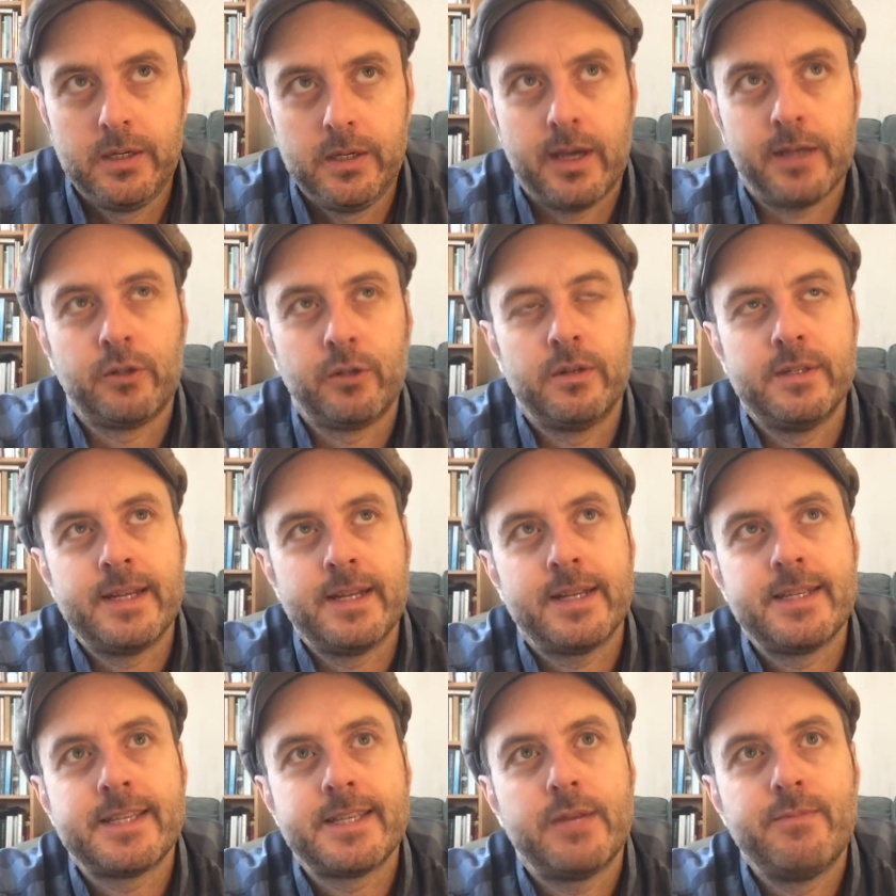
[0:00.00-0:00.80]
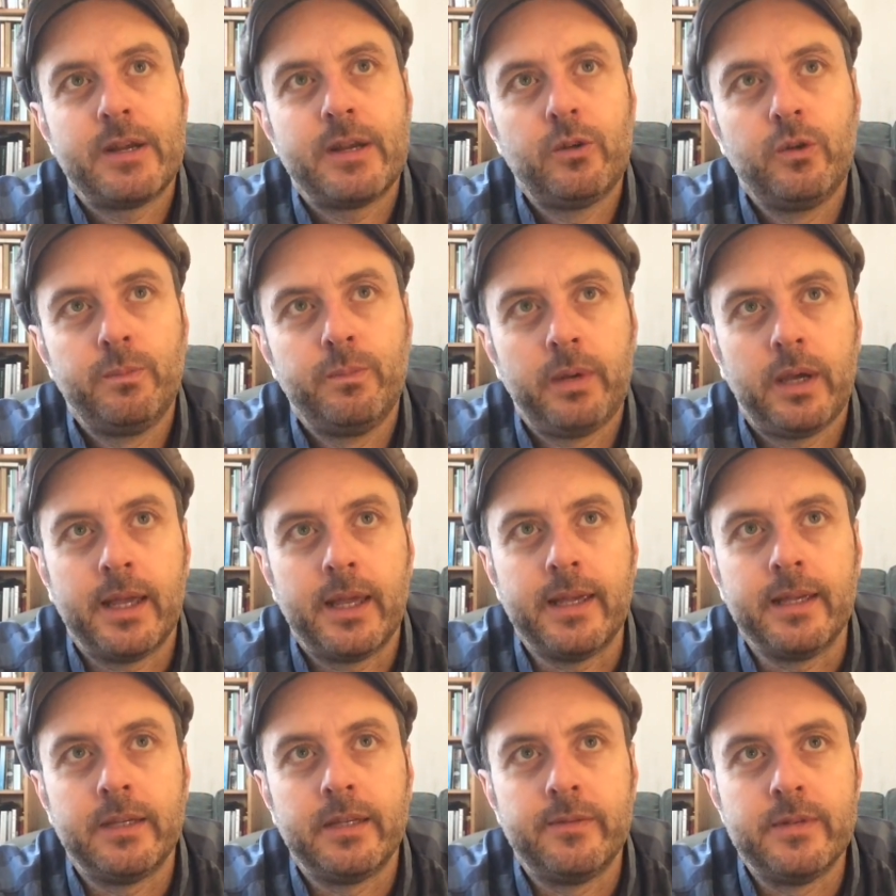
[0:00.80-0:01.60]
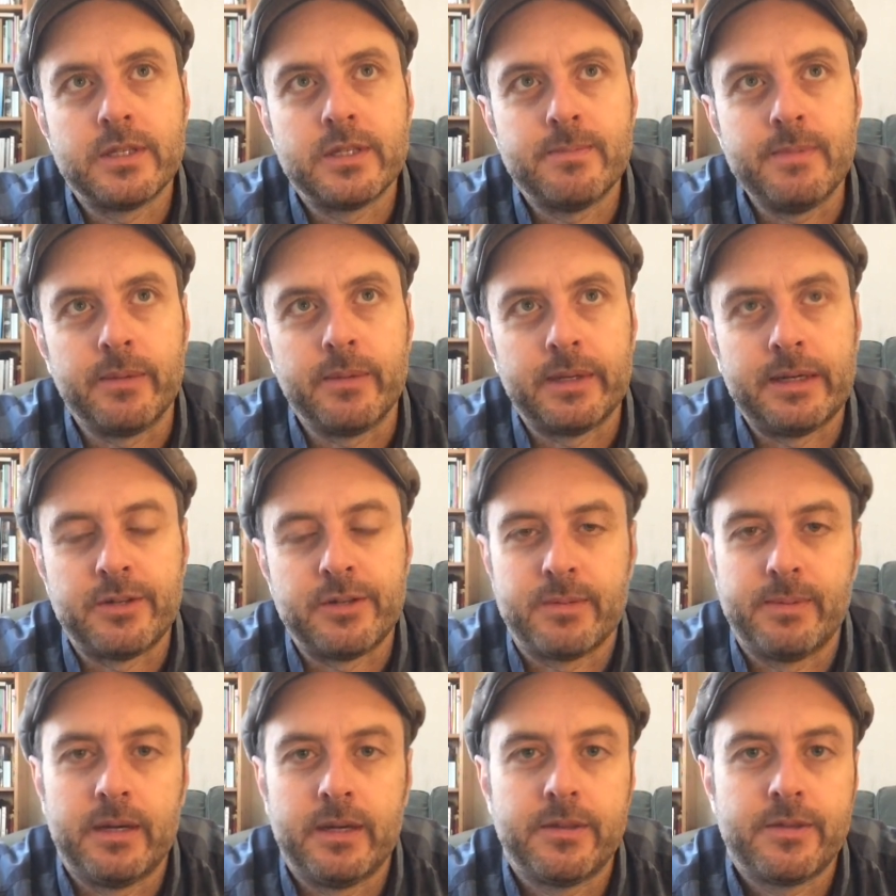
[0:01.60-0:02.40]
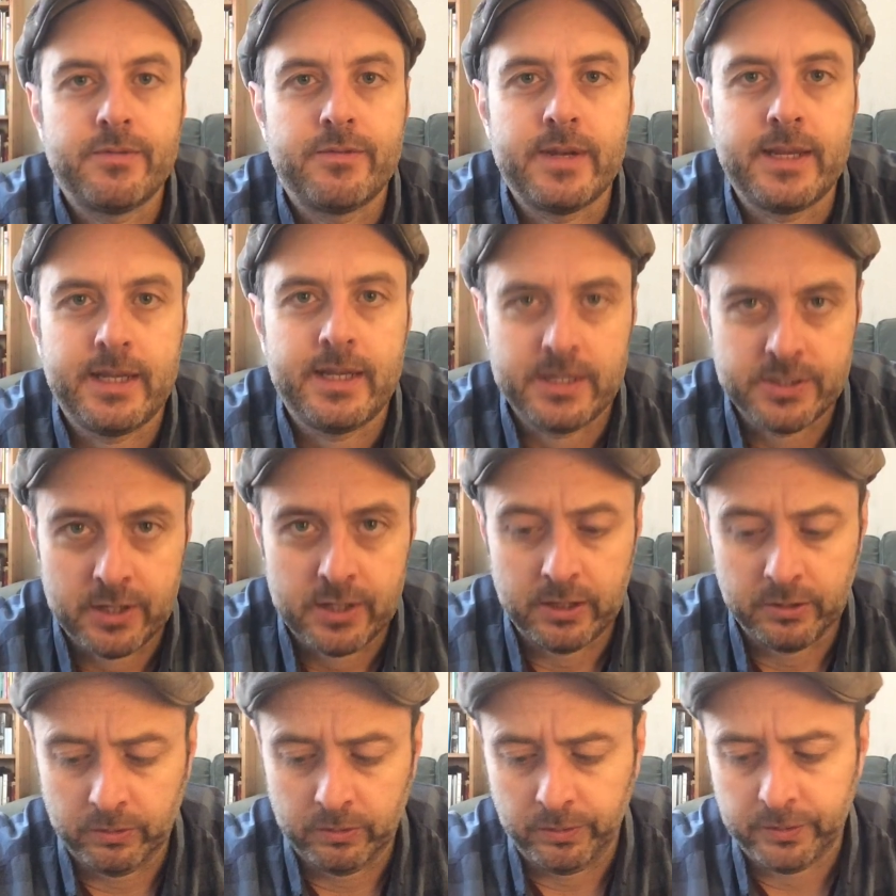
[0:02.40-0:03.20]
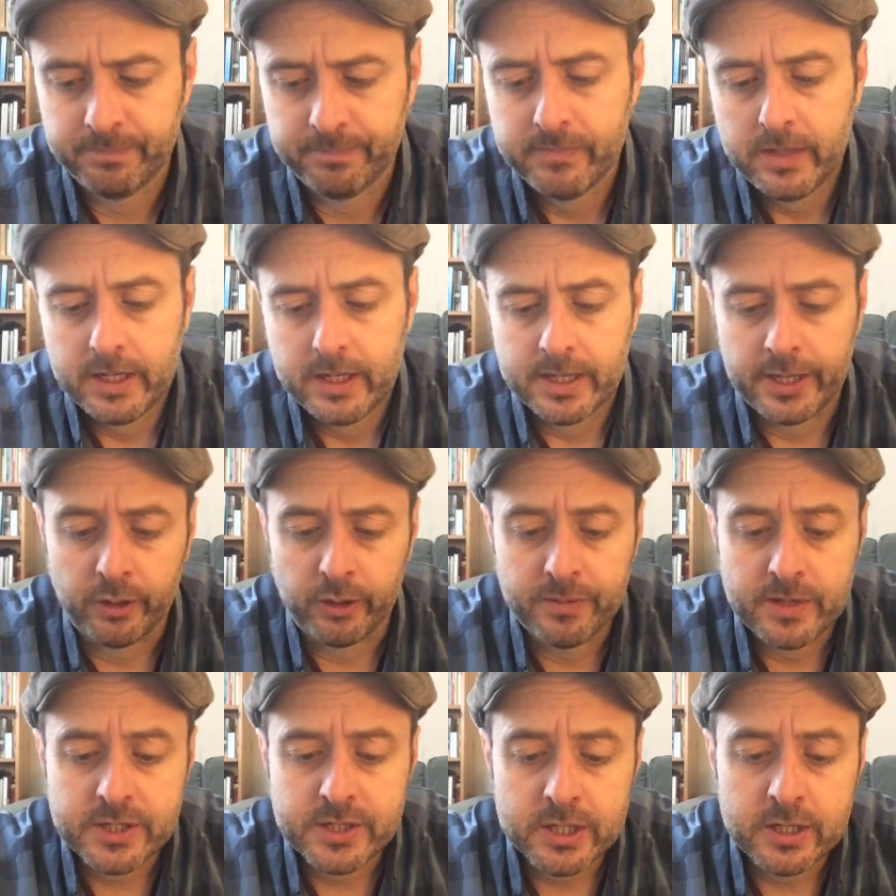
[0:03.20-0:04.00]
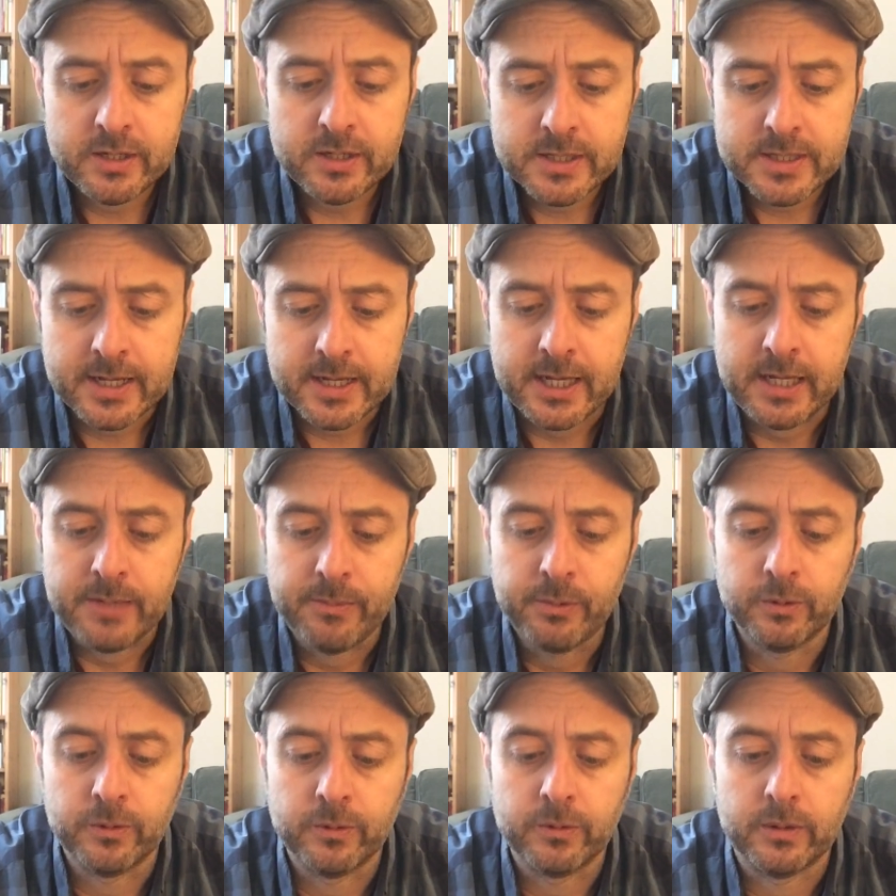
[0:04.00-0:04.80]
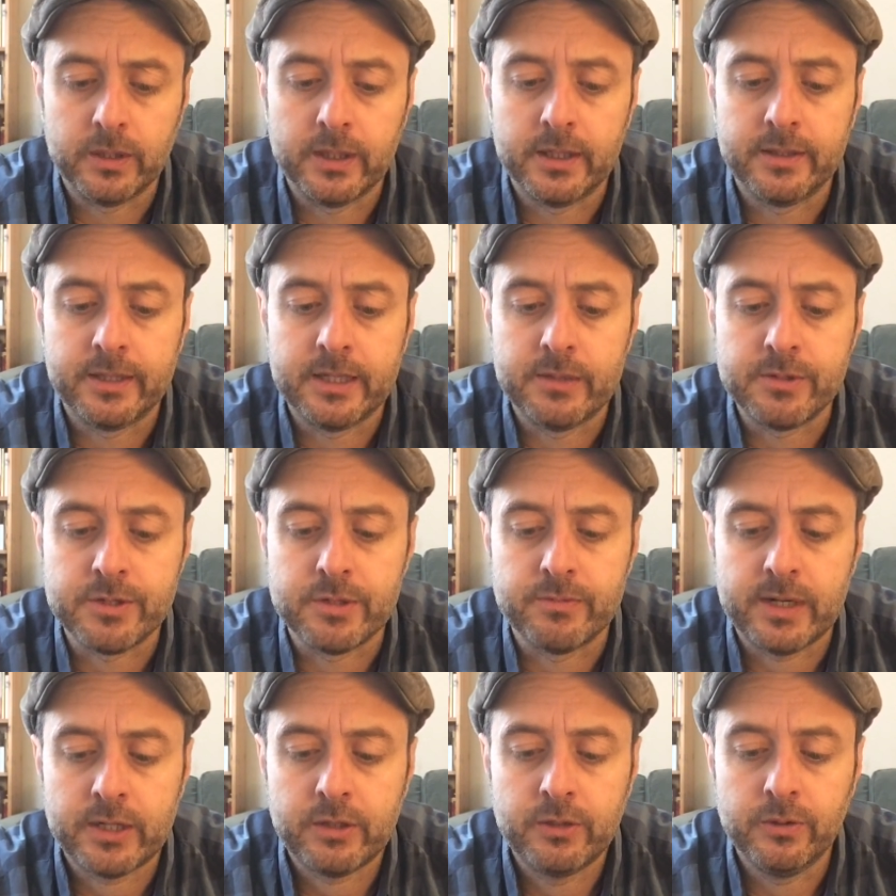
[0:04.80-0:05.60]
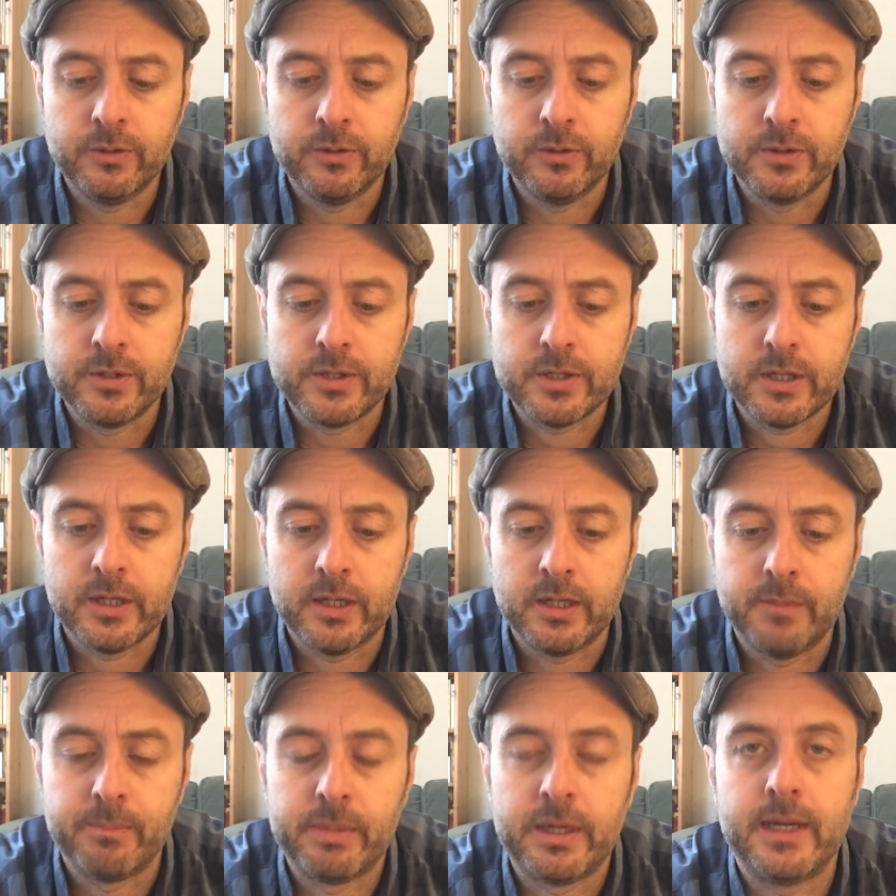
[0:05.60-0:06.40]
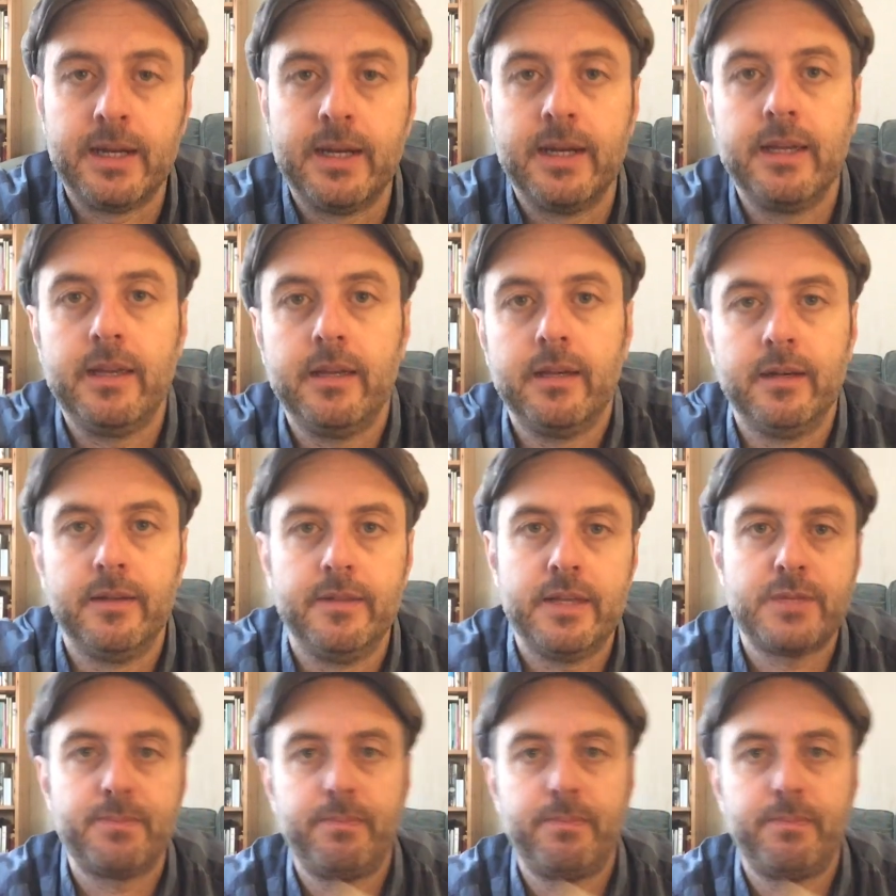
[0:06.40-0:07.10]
I got a Danzek record player given to me when I was about 3 years old, and on the turntable there was a record by this